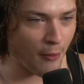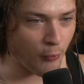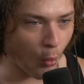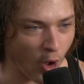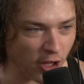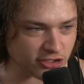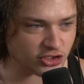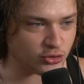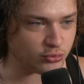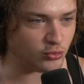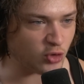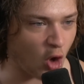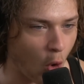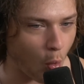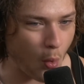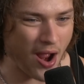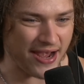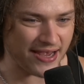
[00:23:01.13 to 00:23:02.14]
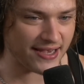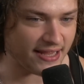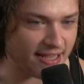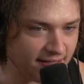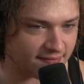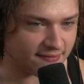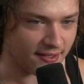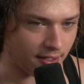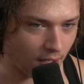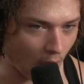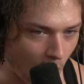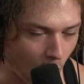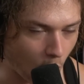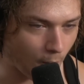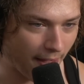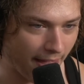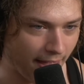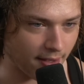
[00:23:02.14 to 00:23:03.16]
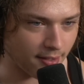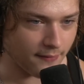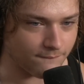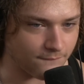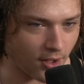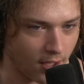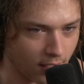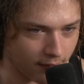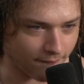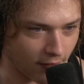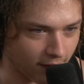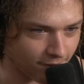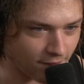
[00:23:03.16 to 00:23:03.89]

want to know. I need to know, man. Fuck, fuck,